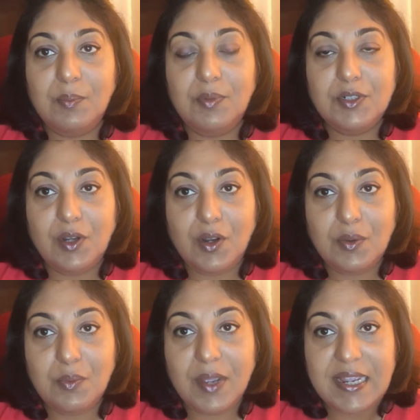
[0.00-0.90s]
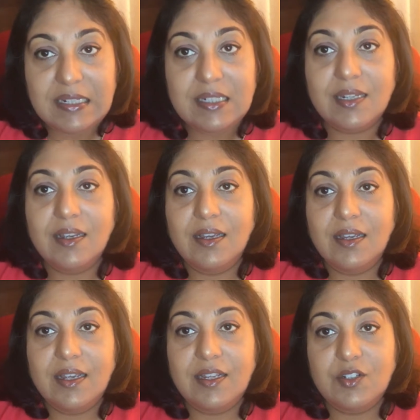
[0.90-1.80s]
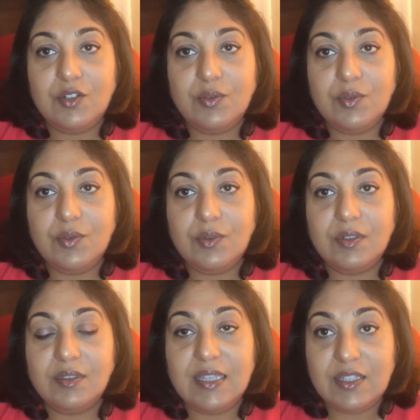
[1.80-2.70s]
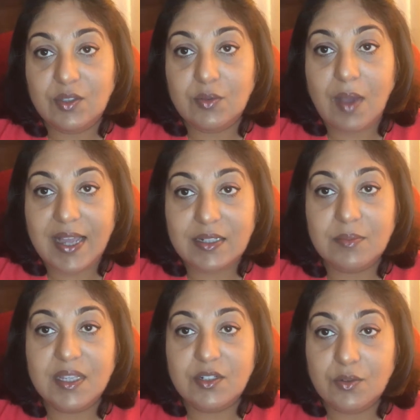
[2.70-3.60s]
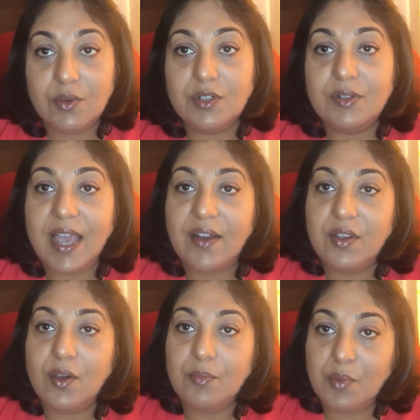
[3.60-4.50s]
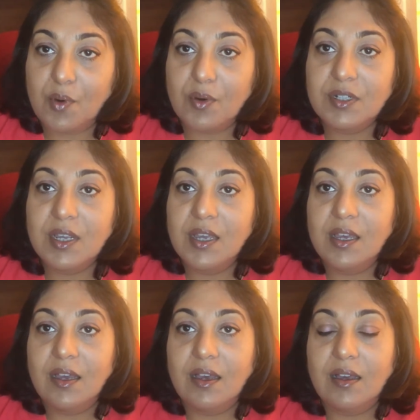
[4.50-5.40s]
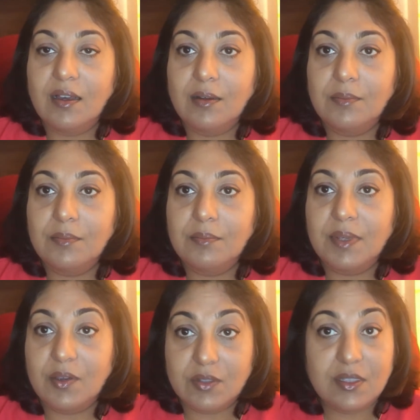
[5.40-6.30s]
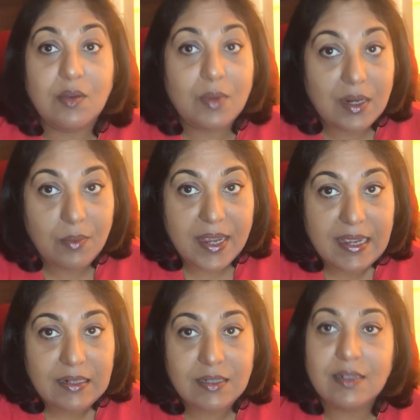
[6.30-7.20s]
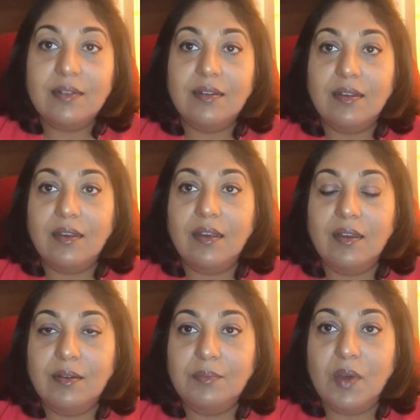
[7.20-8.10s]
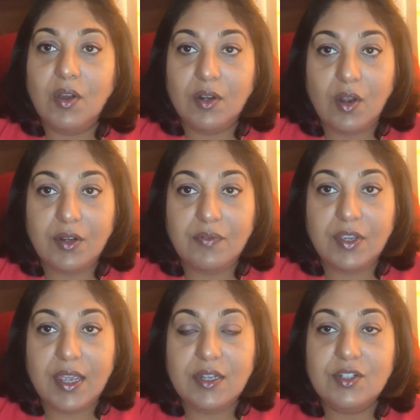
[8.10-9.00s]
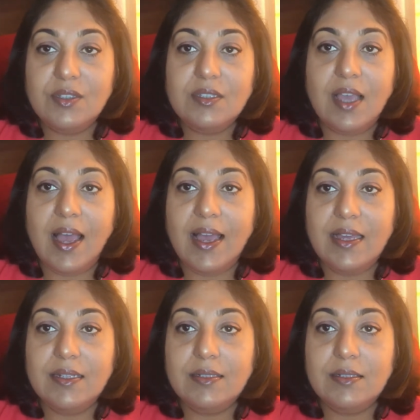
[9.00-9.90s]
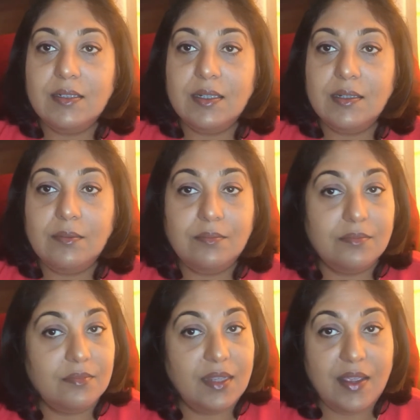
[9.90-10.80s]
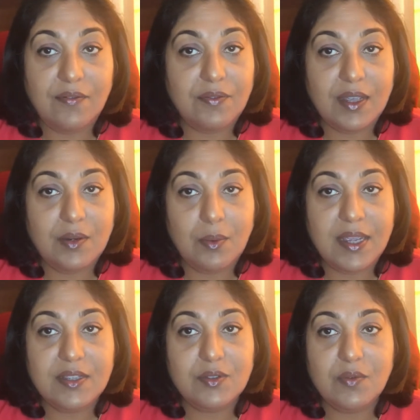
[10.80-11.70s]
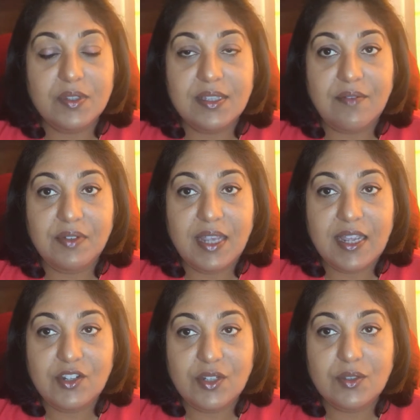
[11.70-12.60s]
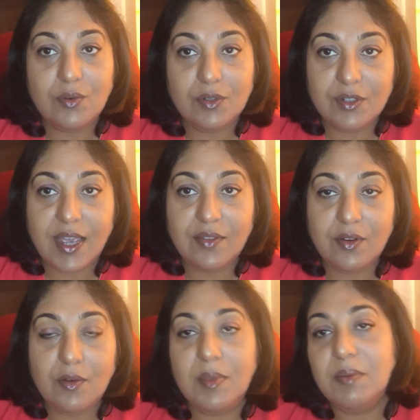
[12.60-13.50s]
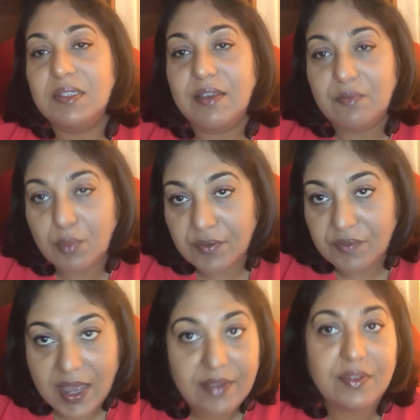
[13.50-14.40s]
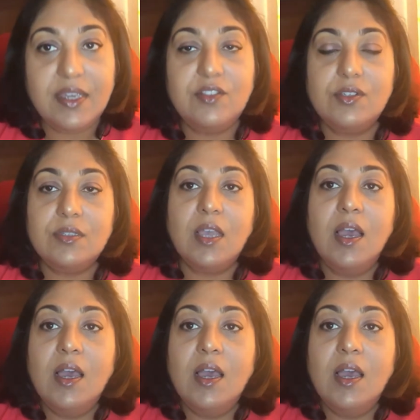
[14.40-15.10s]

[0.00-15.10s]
put a lot of weight into these two items that you're going to carry on board, because they will weigh it on a lot of occasions, and if it weighs over 7 kgs altogether, or maybe 7.5 kgs,